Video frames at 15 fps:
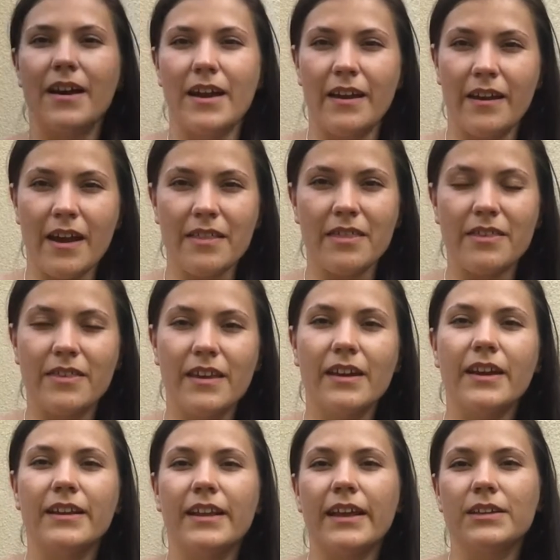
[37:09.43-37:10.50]
Another thing
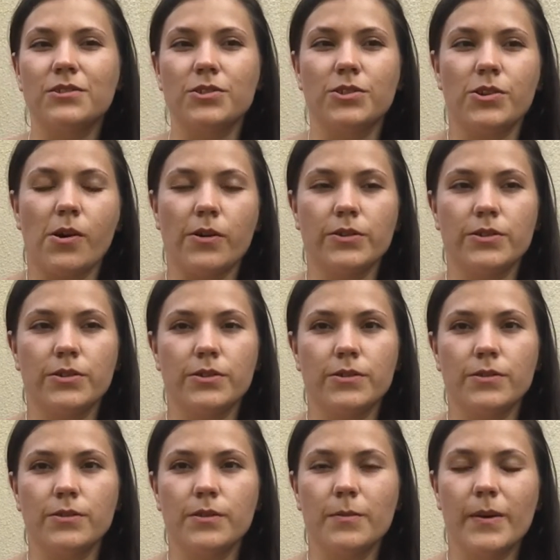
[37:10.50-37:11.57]
I'd like to talk to
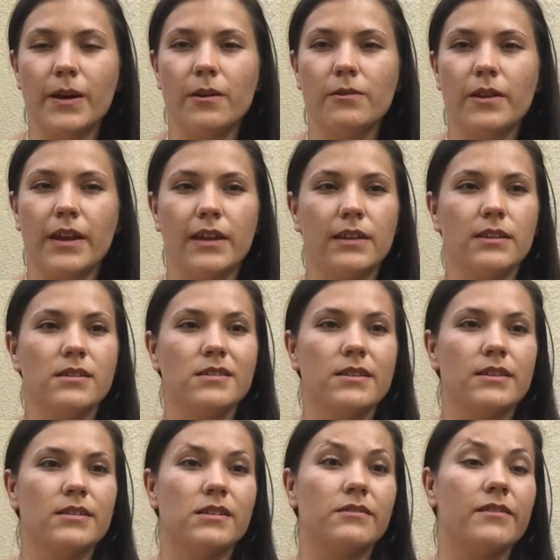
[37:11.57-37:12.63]
you about is
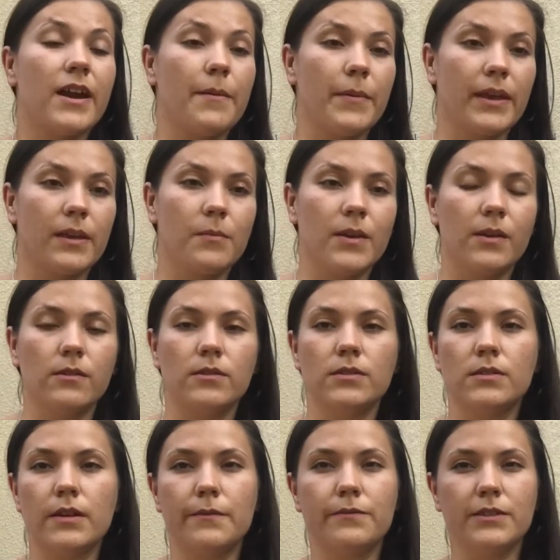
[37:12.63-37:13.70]
ceramic,
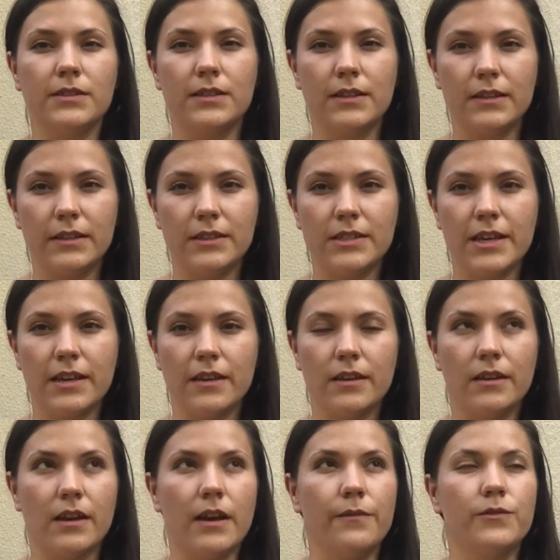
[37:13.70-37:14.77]
because I've recently
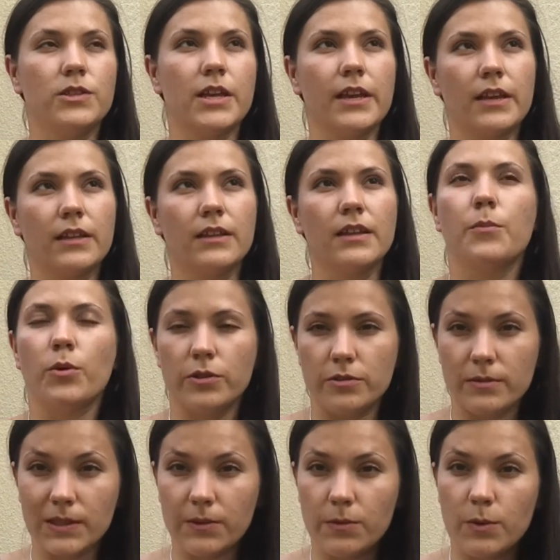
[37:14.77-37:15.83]
taken
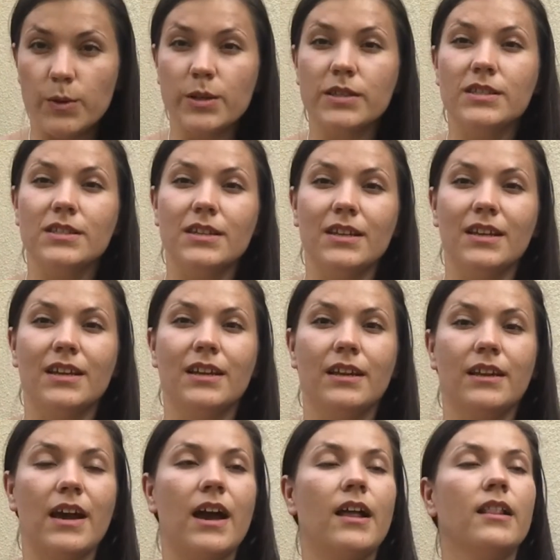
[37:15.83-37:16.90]
pottery course
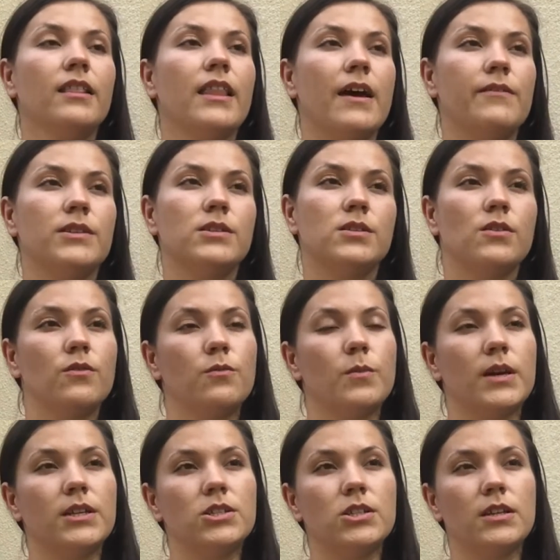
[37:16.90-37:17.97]
and I love it so
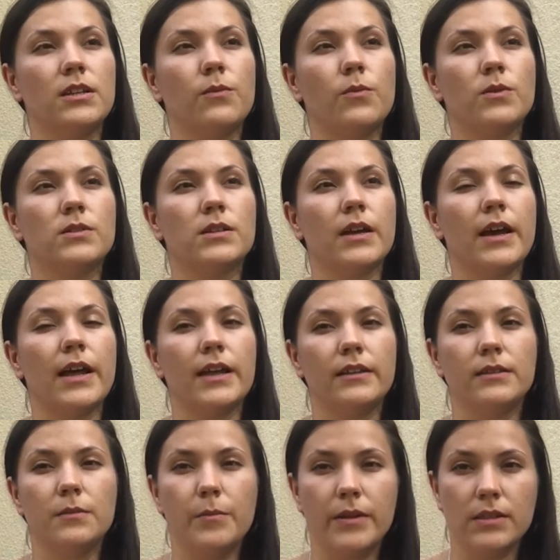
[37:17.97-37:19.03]
much. It was a
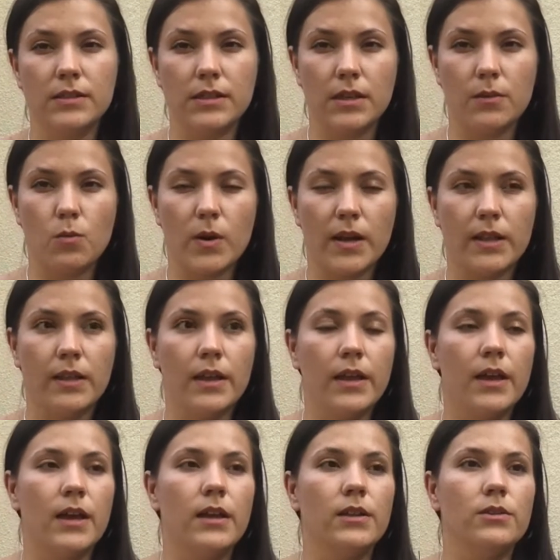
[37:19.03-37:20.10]
hand building one,
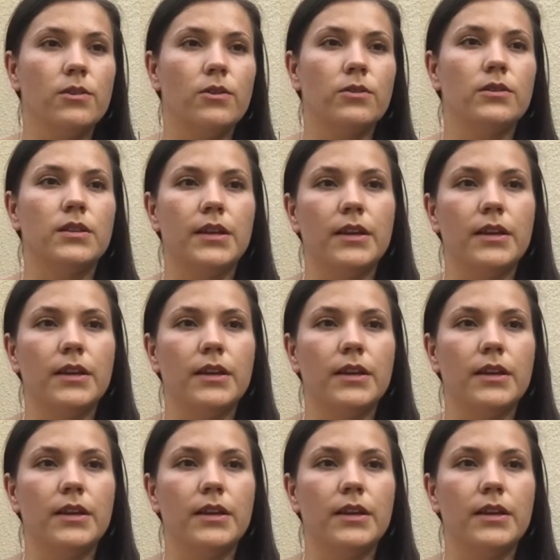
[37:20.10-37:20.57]
not